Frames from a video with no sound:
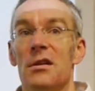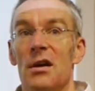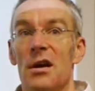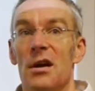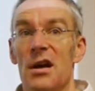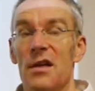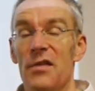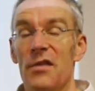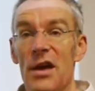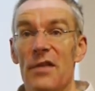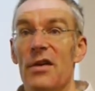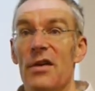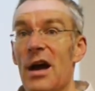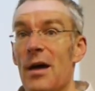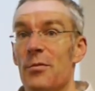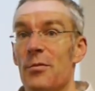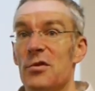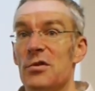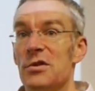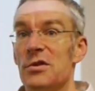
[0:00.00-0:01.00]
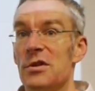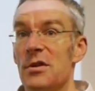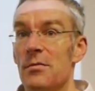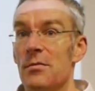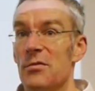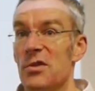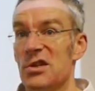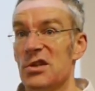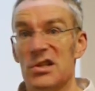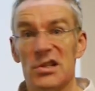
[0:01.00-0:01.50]
If that ever happens,
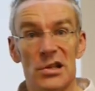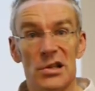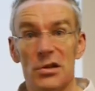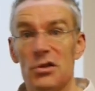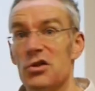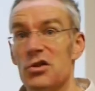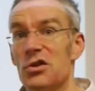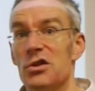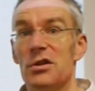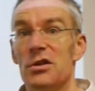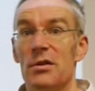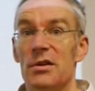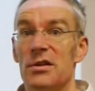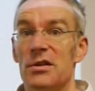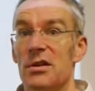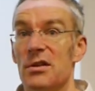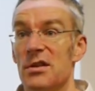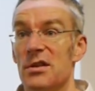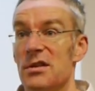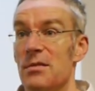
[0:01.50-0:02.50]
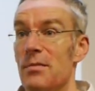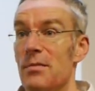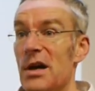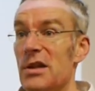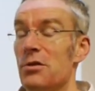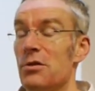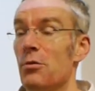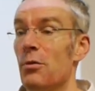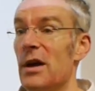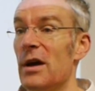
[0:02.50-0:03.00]
there's a solution to it. There's a
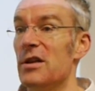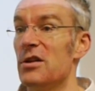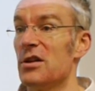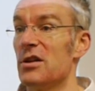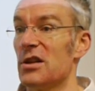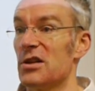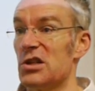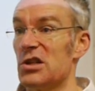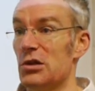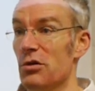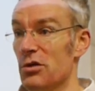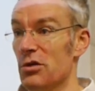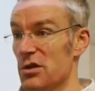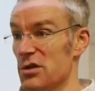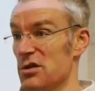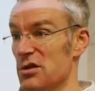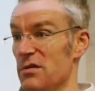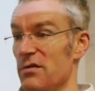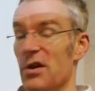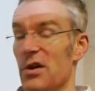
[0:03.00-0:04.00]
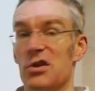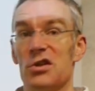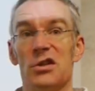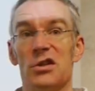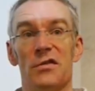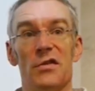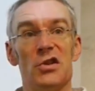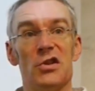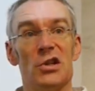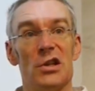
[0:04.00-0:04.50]
manual way you can actually look at the two versions
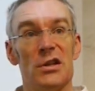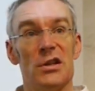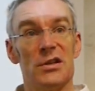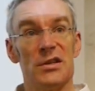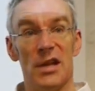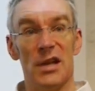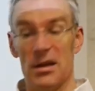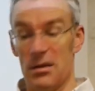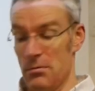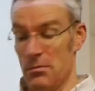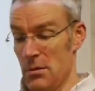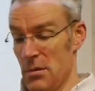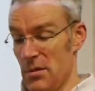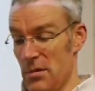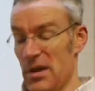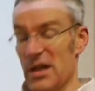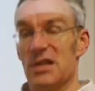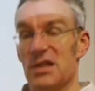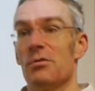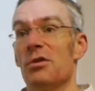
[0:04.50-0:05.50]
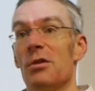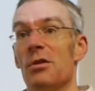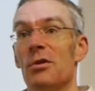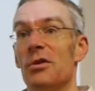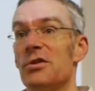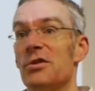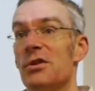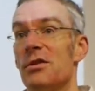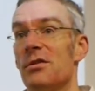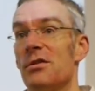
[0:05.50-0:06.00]
visually and say, that's the one I
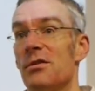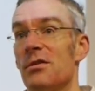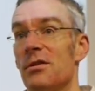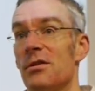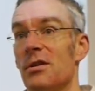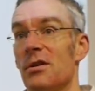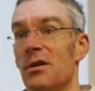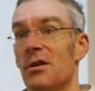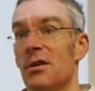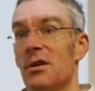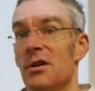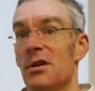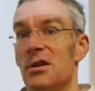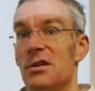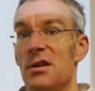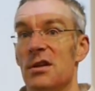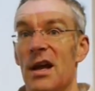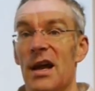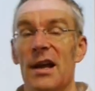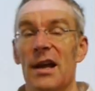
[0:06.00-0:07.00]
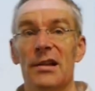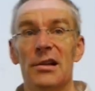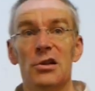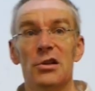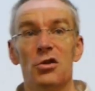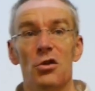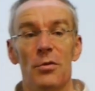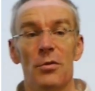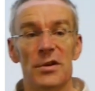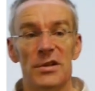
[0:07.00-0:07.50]
want. So it handles
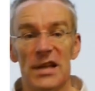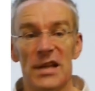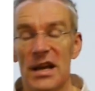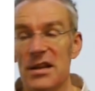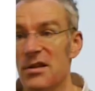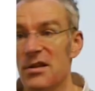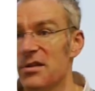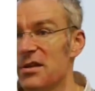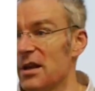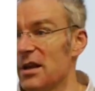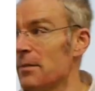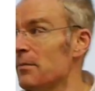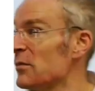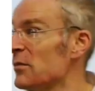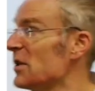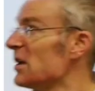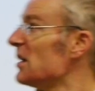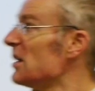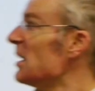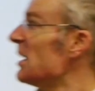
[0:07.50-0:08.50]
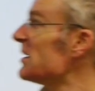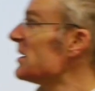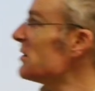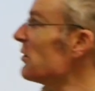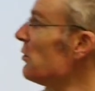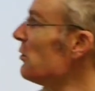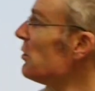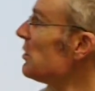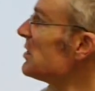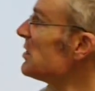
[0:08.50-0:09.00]
almost anything. It's
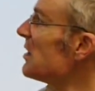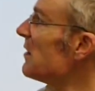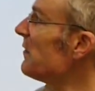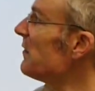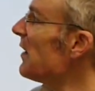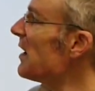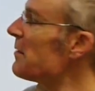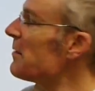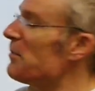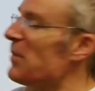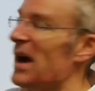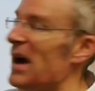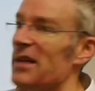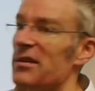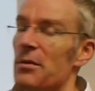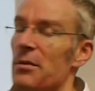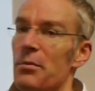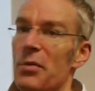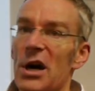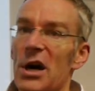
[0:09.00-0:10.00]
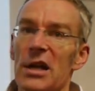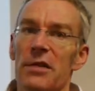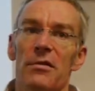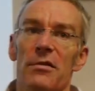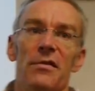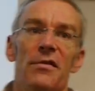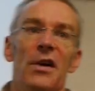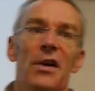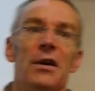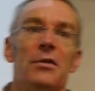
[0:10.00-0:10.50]
also very bad at binary
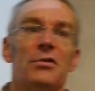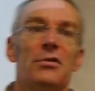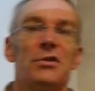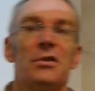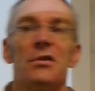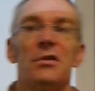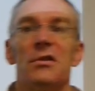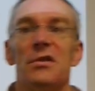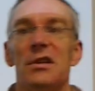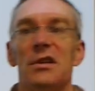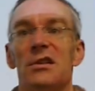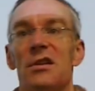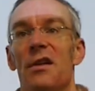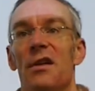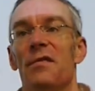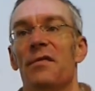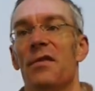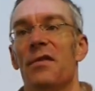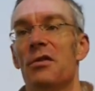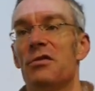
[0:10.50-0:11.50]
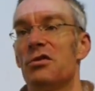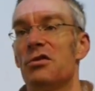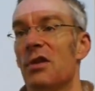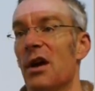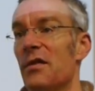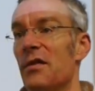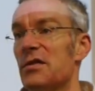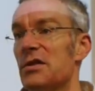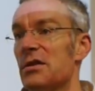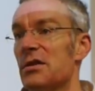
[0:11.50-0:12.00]
files, things like
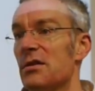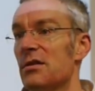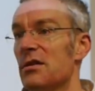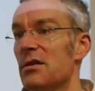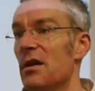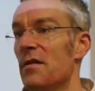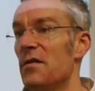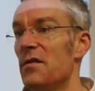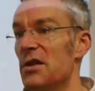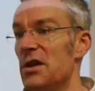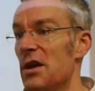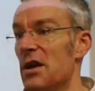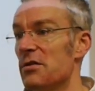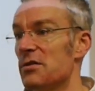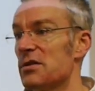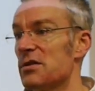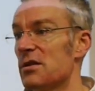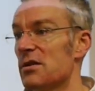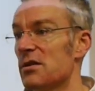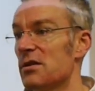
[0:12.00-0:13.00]
photographs and videos.